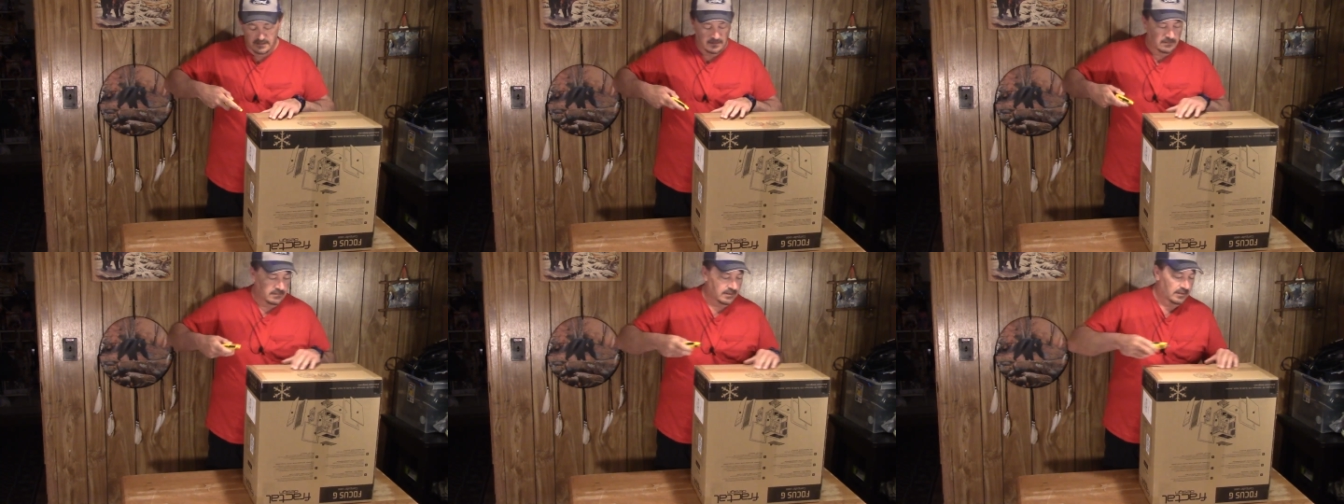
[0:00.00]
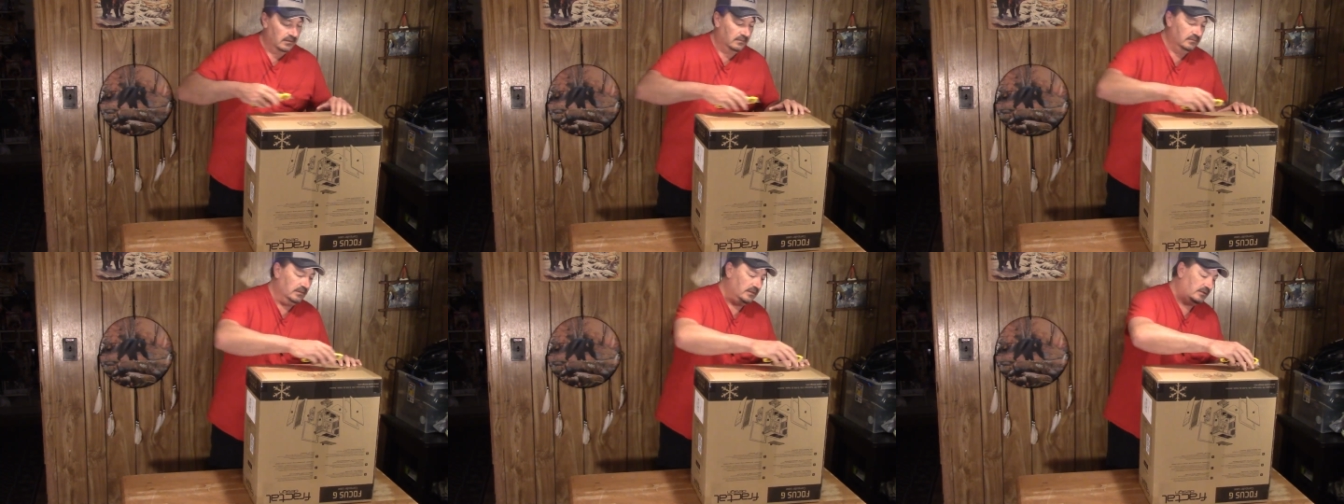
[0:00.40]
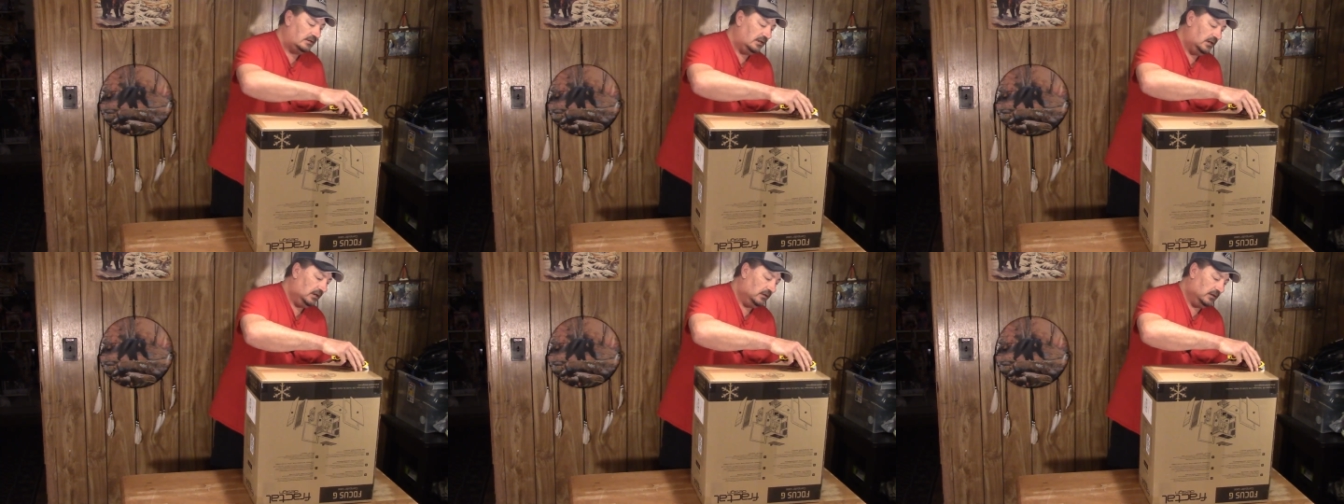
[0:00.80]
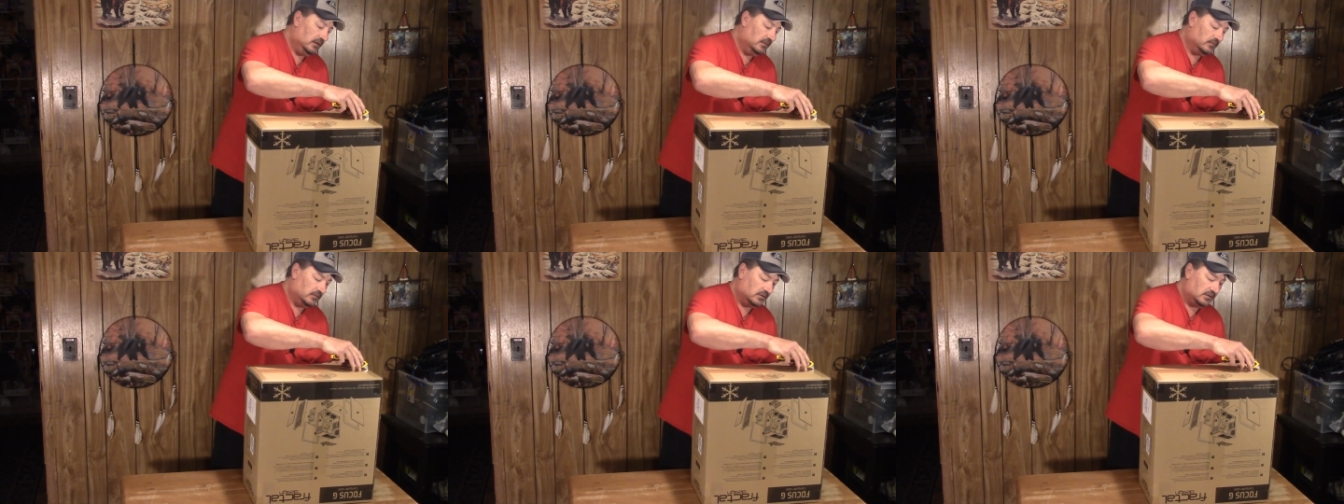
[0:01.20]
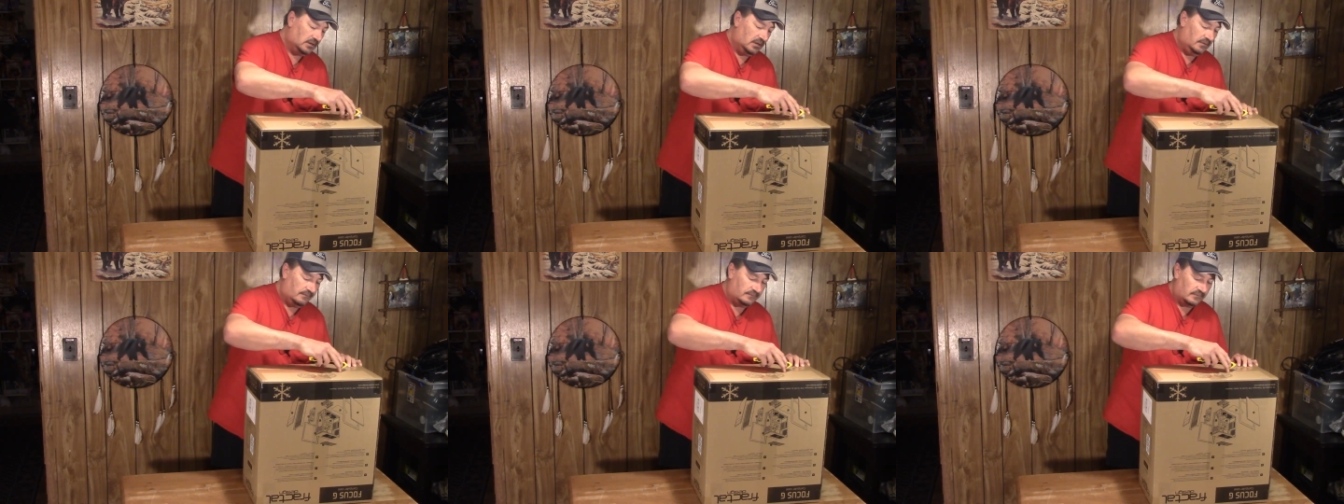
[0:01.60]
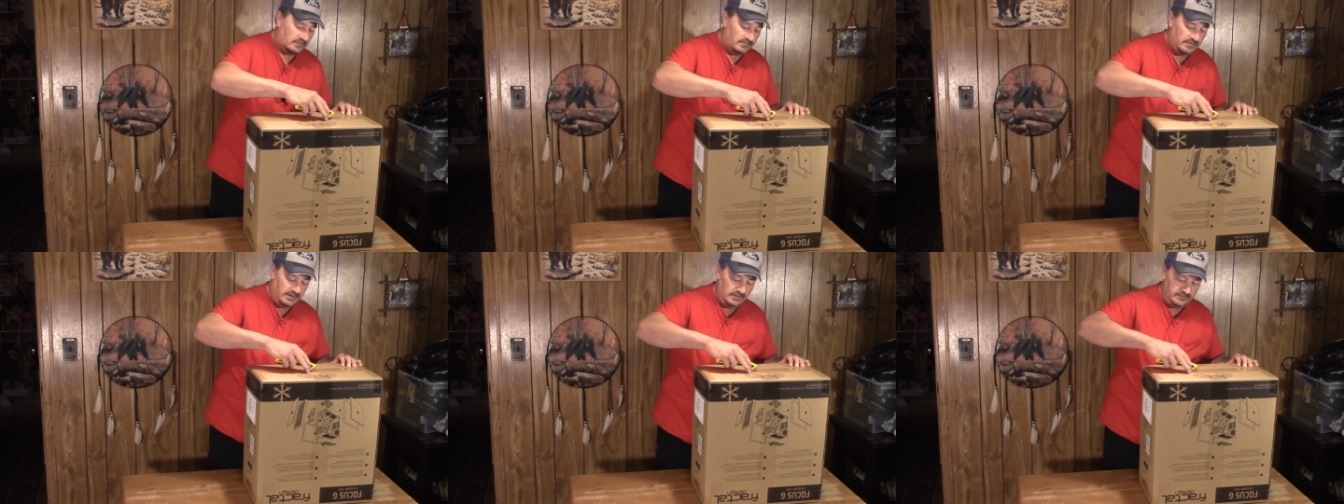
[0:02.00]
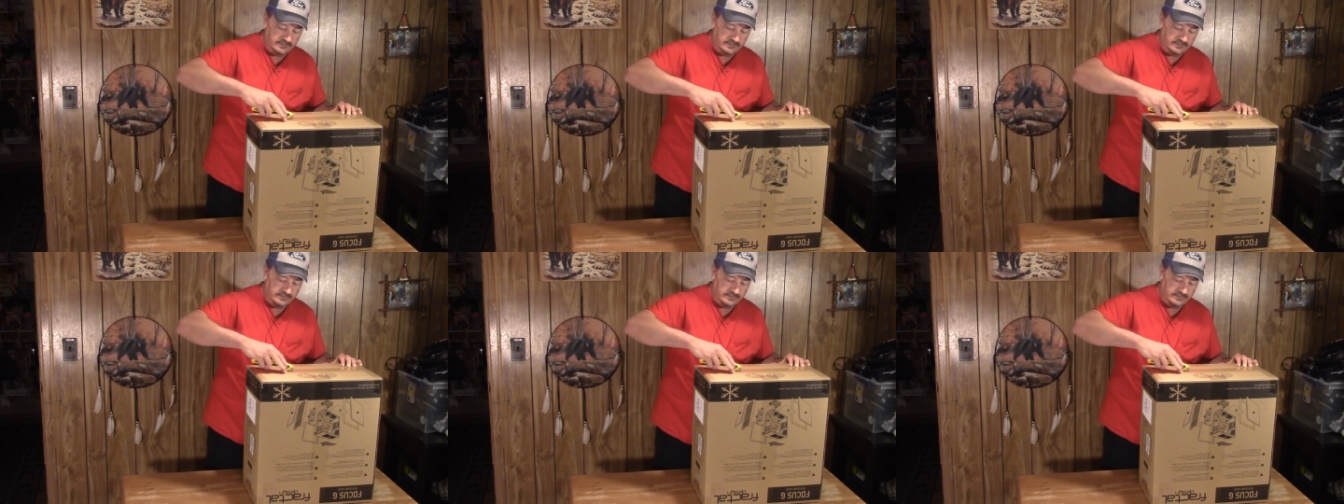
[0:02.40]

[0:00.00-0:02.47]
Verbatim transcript: Well, let's see how that works out for me.